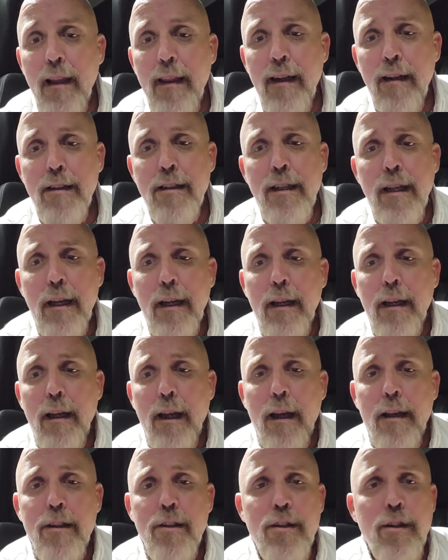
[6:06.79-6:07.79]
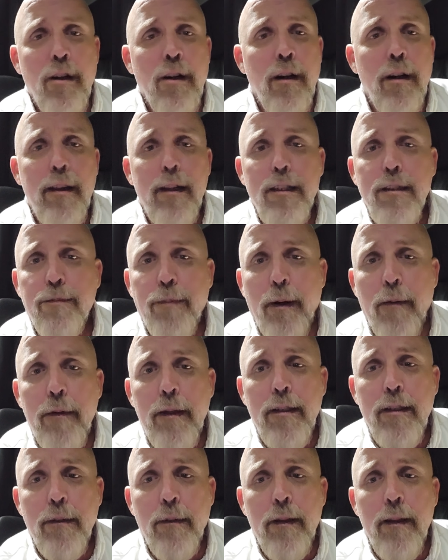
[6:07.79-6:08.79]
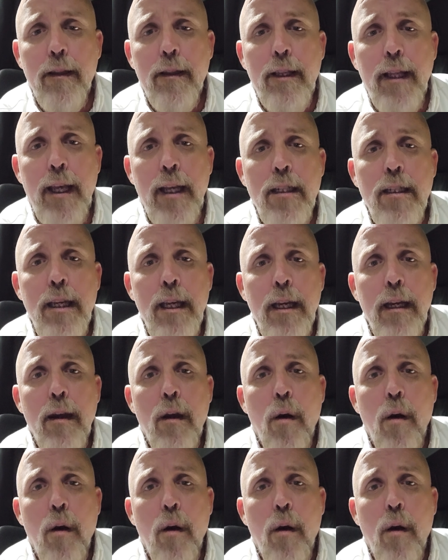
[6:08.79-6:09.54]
There's probably some other things.